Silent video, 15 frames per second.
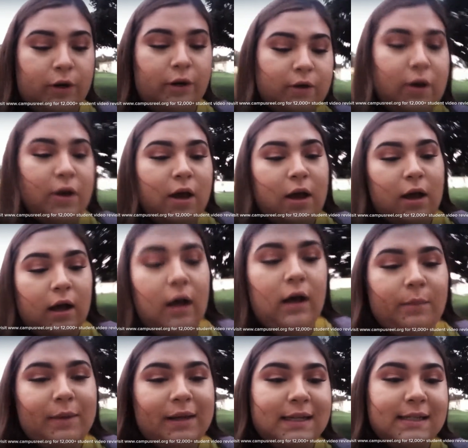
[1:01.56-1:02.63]
where
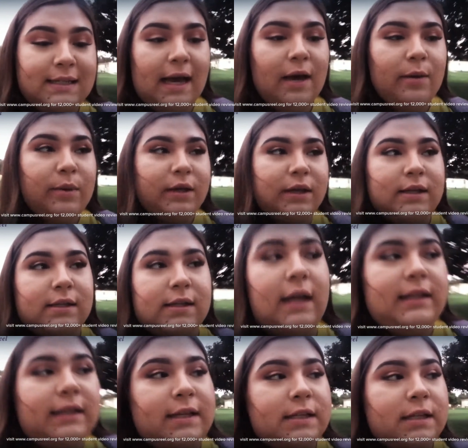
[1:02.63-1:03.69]
um, it is at, because
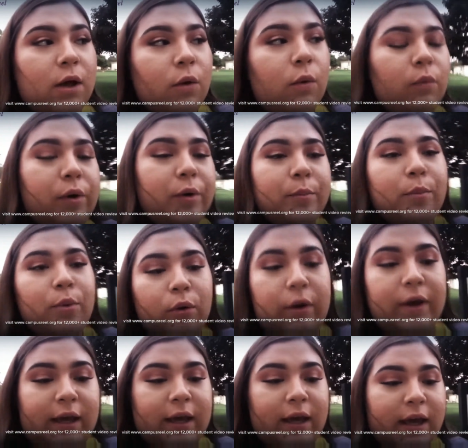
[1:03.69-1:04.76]
at least one
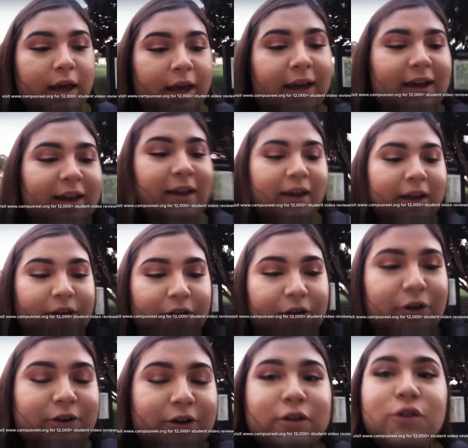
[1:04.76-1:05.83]
point in
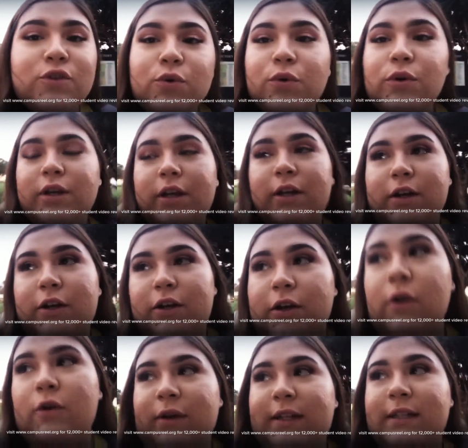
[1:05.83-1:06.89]
your school year, you're
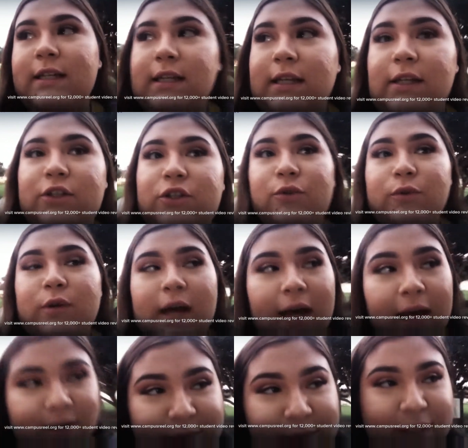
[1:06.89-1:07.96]
going to need to
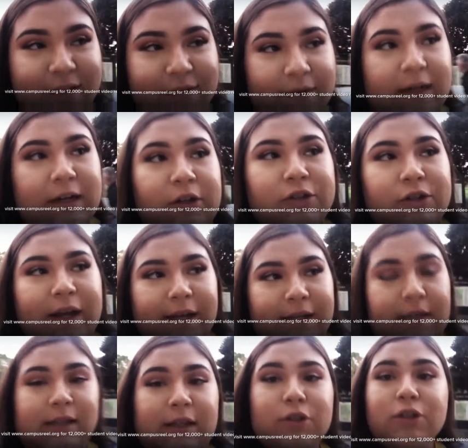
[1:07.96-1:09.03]
come to the Financial Aid
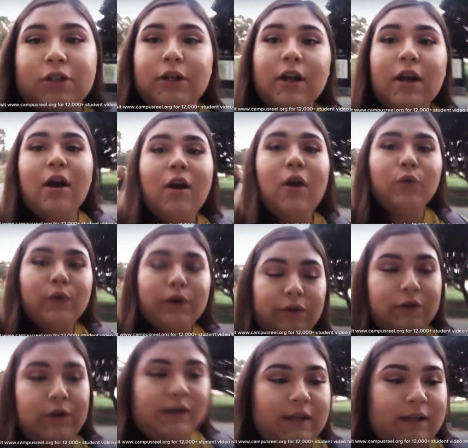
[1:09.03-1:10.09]
Center,
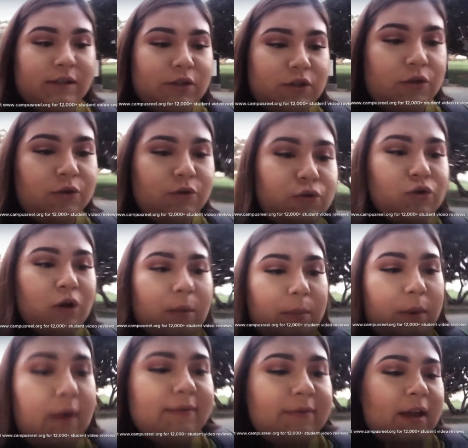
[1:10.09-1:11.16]
whether it is to
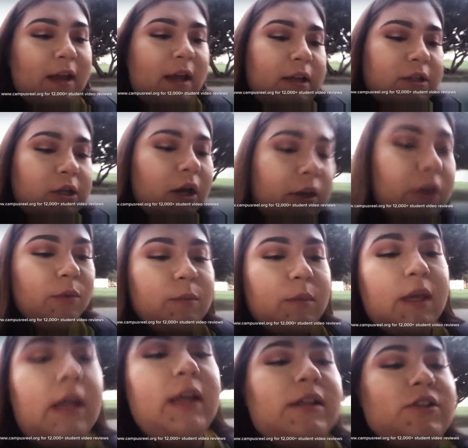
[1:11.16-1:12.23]
drop off
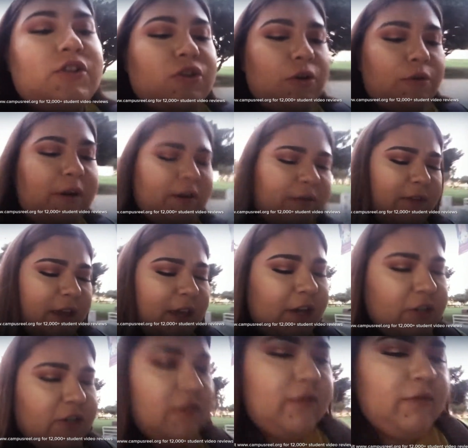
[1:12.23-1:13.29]
documents, show
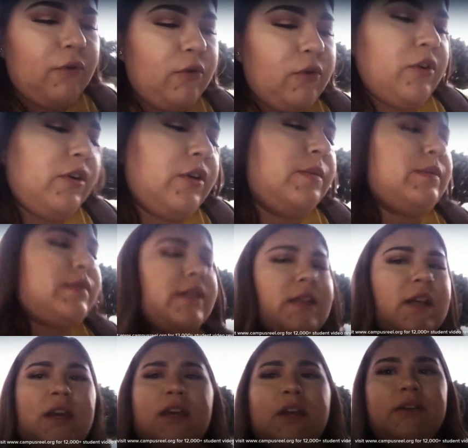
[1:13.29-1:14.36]
verification forms,
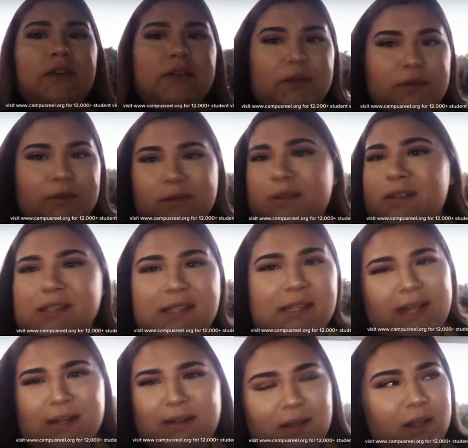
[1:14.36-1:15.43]
you know,
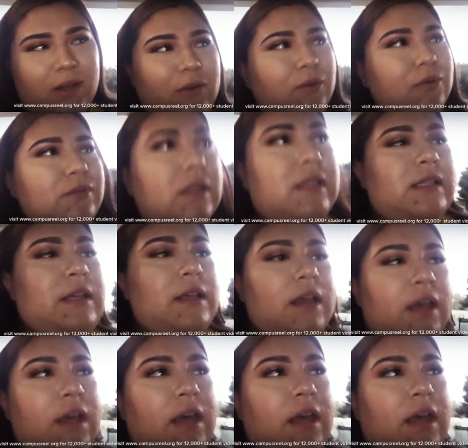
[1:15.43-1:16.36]
sign loans.